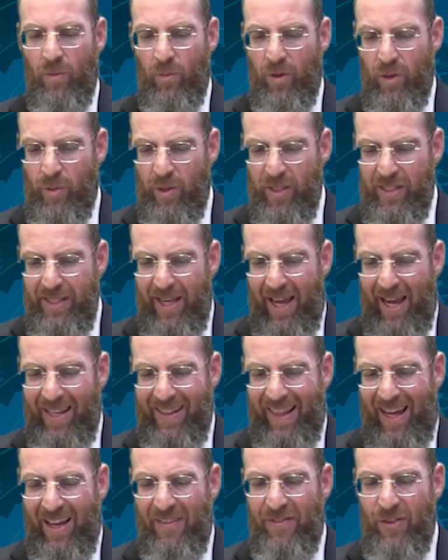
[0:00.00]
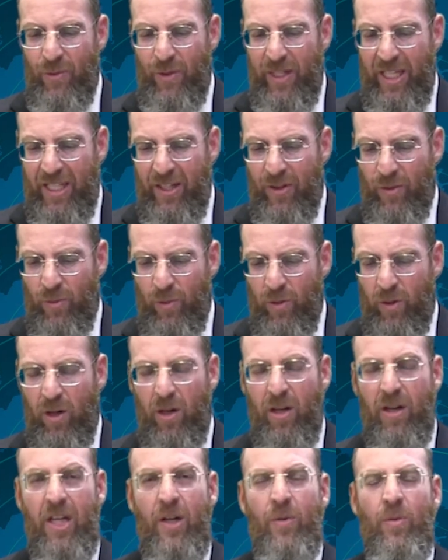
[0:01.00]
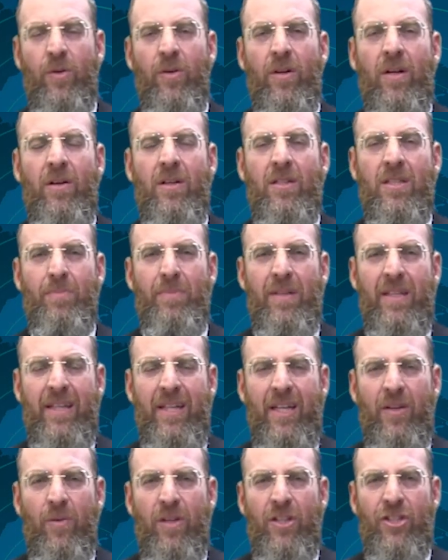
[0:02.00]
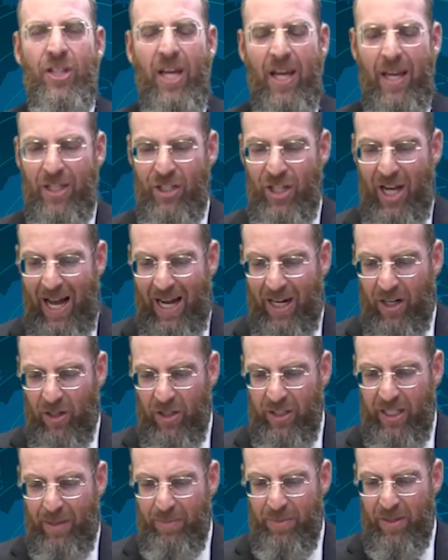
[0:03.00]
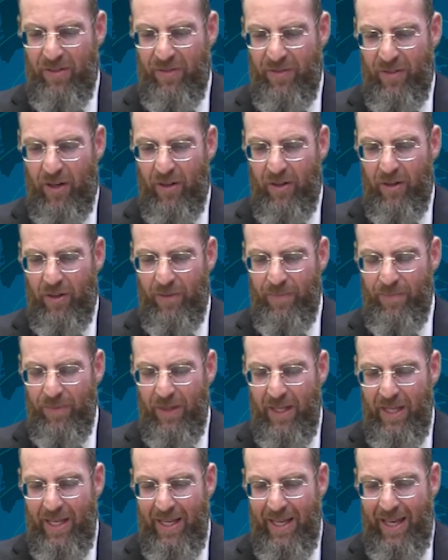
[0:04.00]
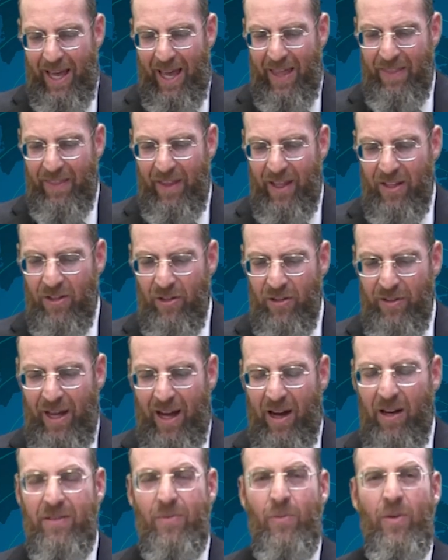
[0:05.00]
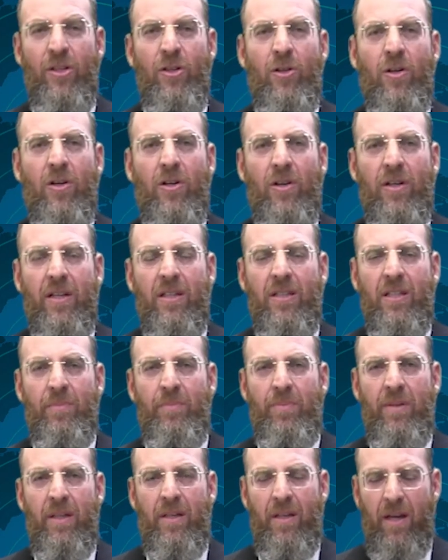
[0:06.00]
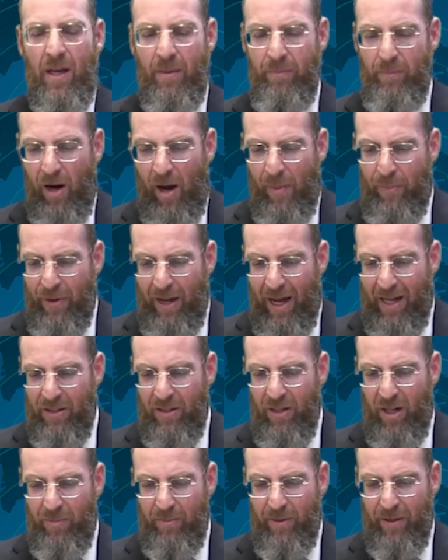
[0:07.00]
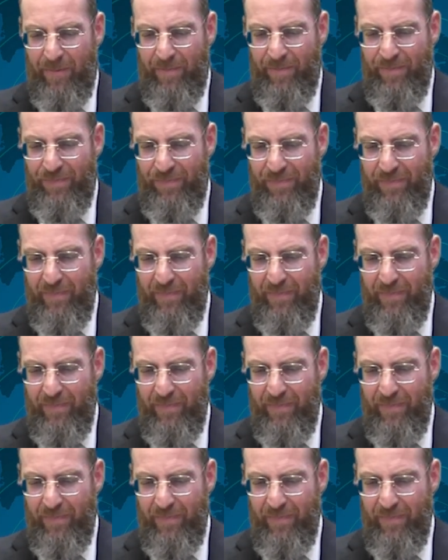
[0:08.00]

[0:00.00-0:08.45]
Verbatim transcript: which we're saying that if you eat it raw, it would begin with shahakonia bidvaro and then turn out when you cook it to be bari Dhamma.